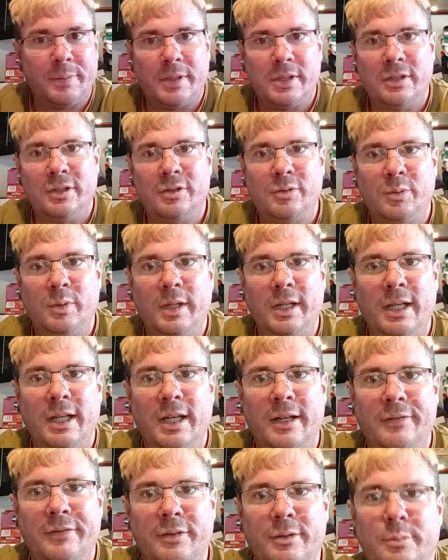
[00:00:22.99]
Because we
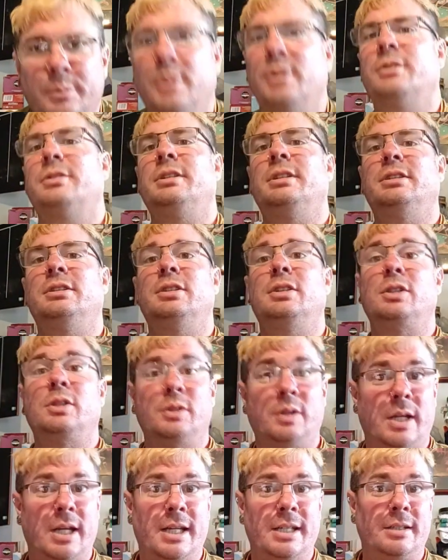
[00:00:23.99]
have an unboxing to
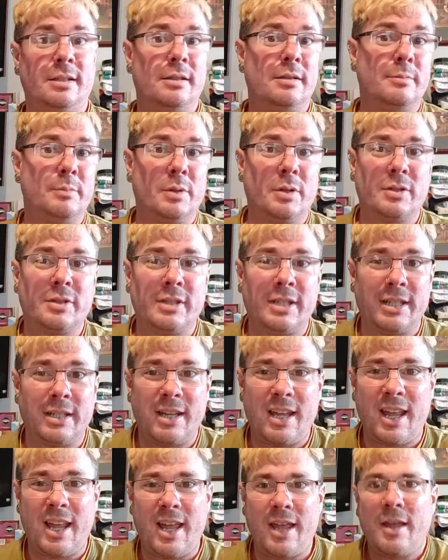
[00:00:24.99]
do. Yes, an
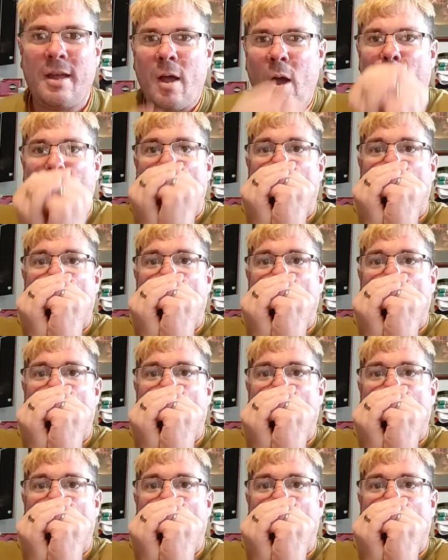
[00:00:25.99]
unboxing, yay.